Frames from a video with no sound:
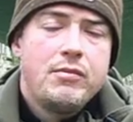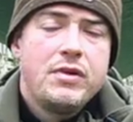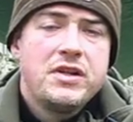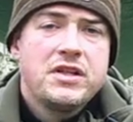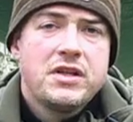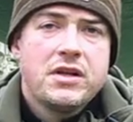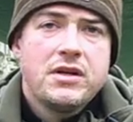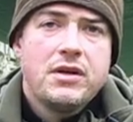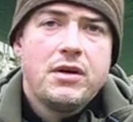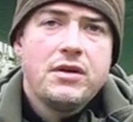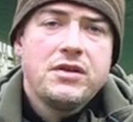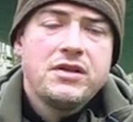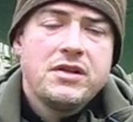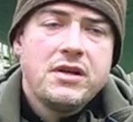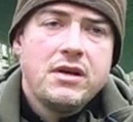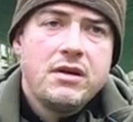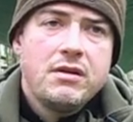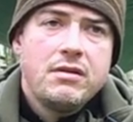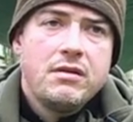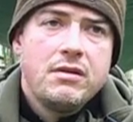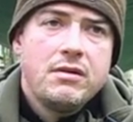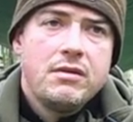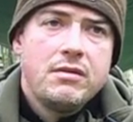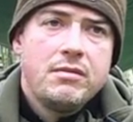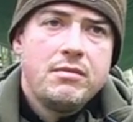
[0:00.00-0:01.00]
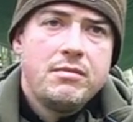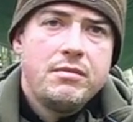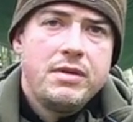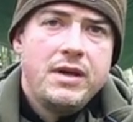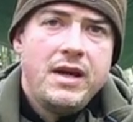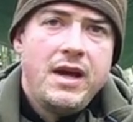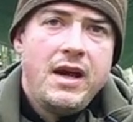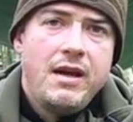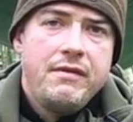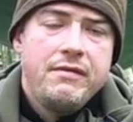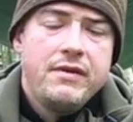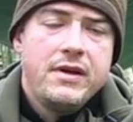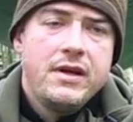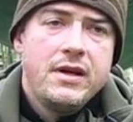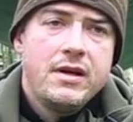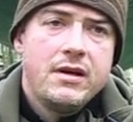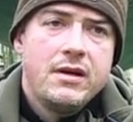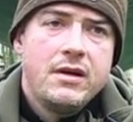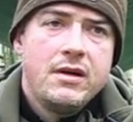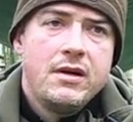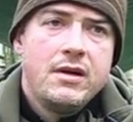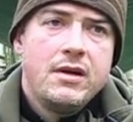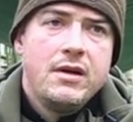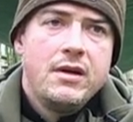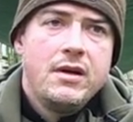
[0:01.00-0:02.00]
which can also be heavy
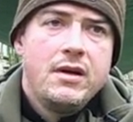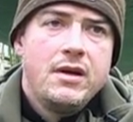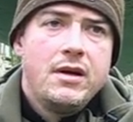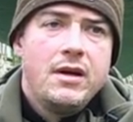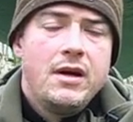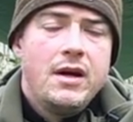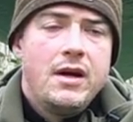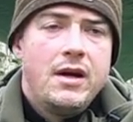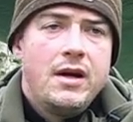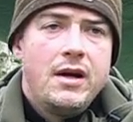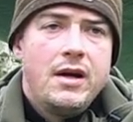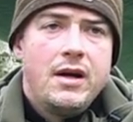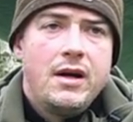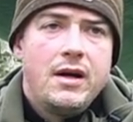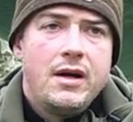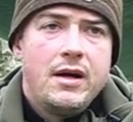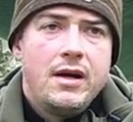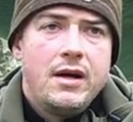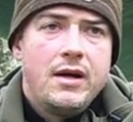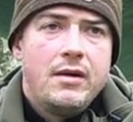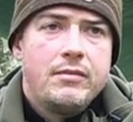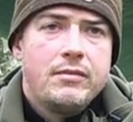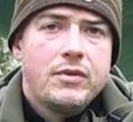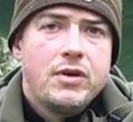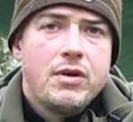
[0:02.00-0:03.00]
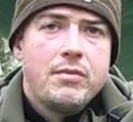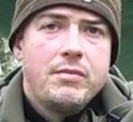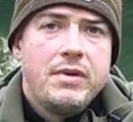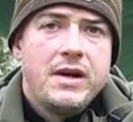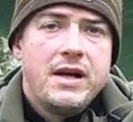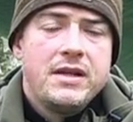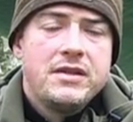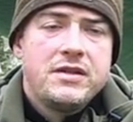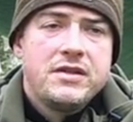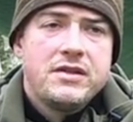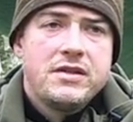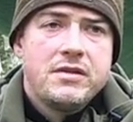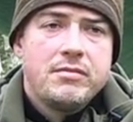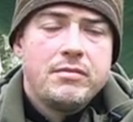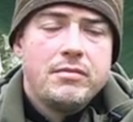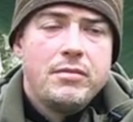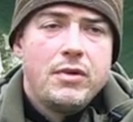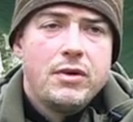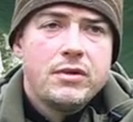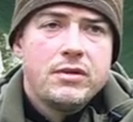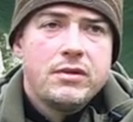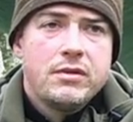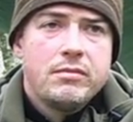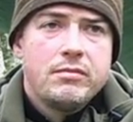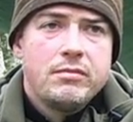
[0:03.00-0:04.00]
compared to some
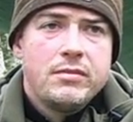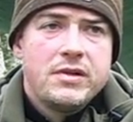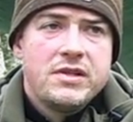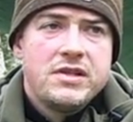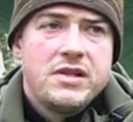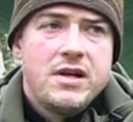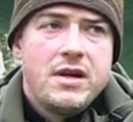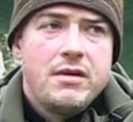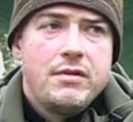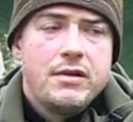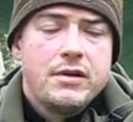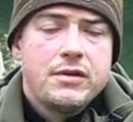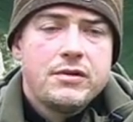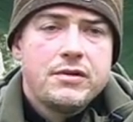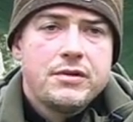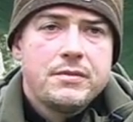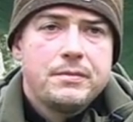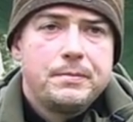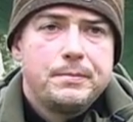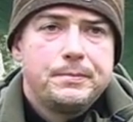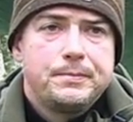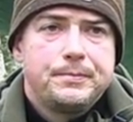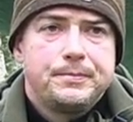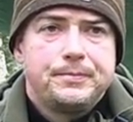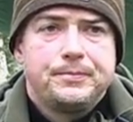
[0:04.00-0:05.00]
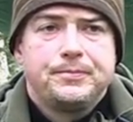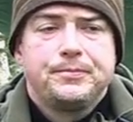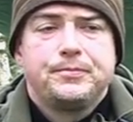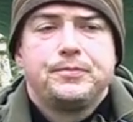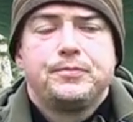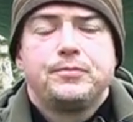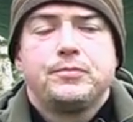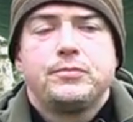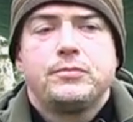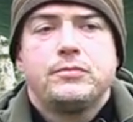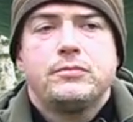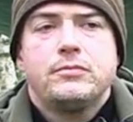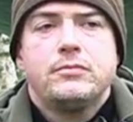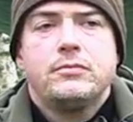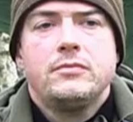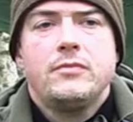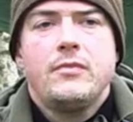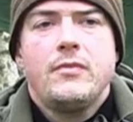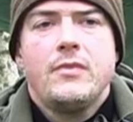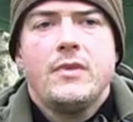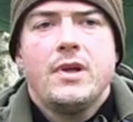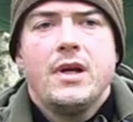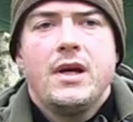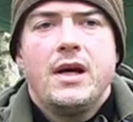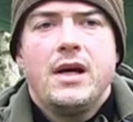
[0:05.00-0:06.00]
modern materials.
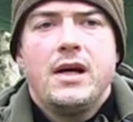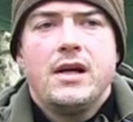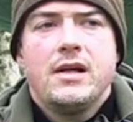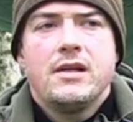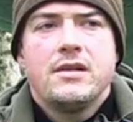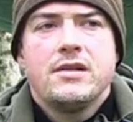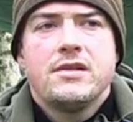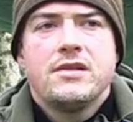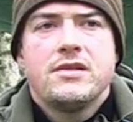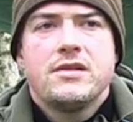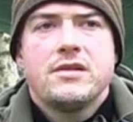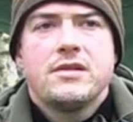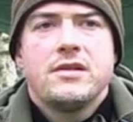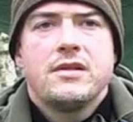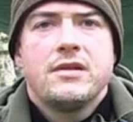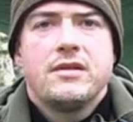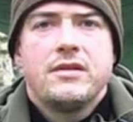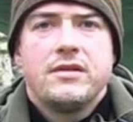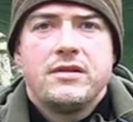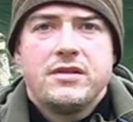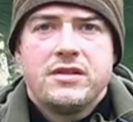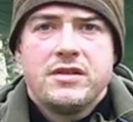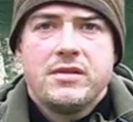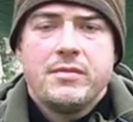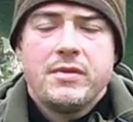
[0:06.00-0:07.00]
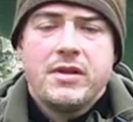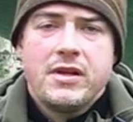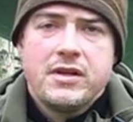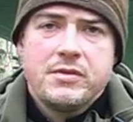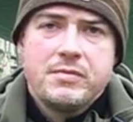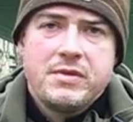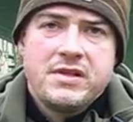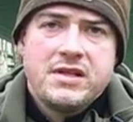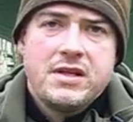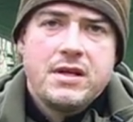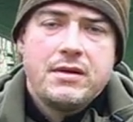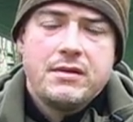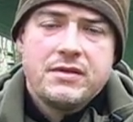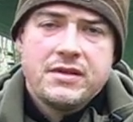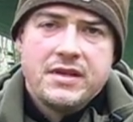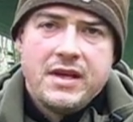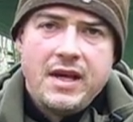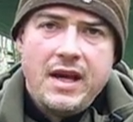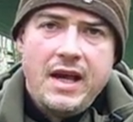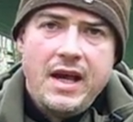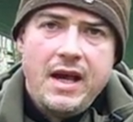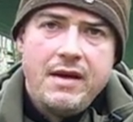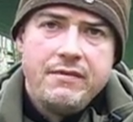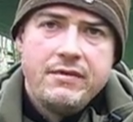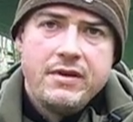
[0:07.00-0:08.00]
And some of those materials
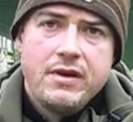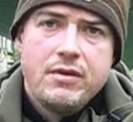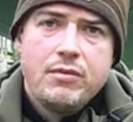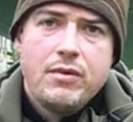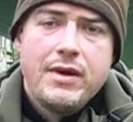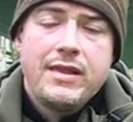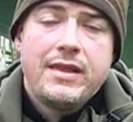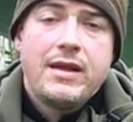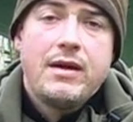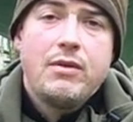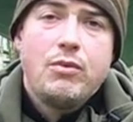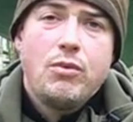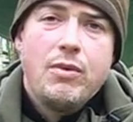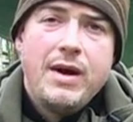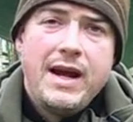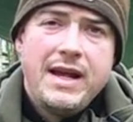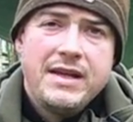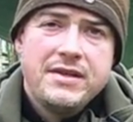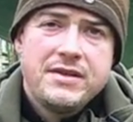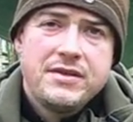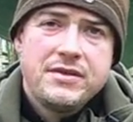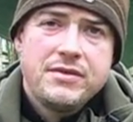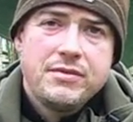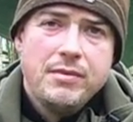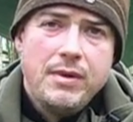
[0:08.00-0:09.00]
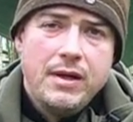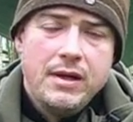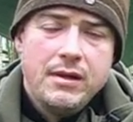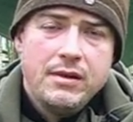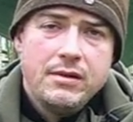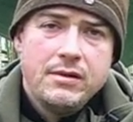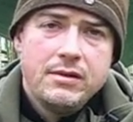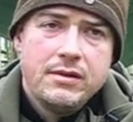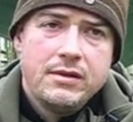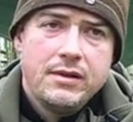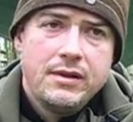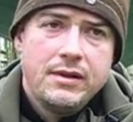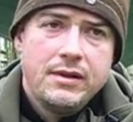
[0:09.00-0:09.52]
get heavier when they're wet as well.